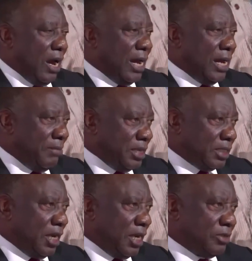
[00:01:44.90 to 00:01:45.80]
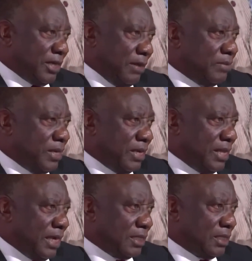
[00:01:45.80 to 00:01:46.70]
And let me tell you something
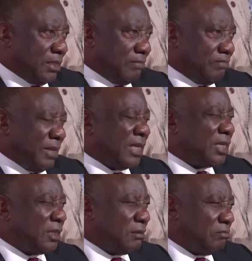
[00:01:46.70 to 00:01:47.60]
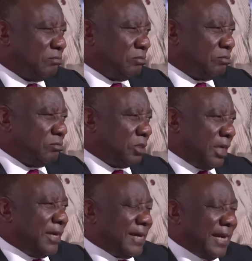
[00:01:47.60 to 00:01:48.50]
that
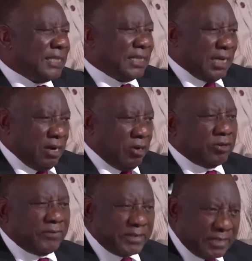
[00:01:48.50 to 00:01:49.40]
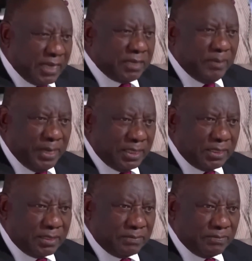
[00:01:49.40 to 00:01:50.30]
generated a lot of resentment.